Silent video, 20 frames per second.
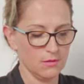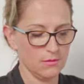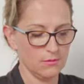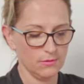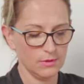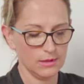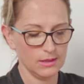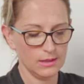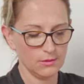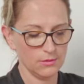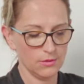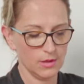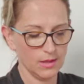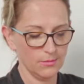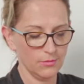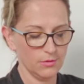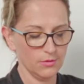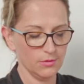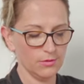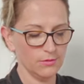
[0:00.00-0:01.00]
really quite
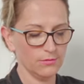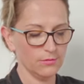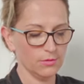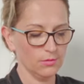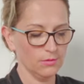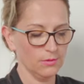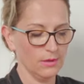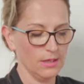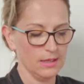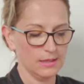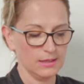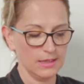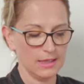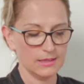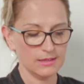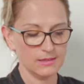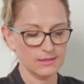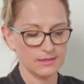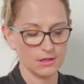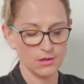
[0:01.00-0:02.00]
beautiful. Now
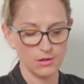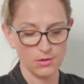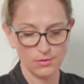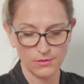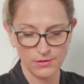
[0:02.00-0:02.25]
to secure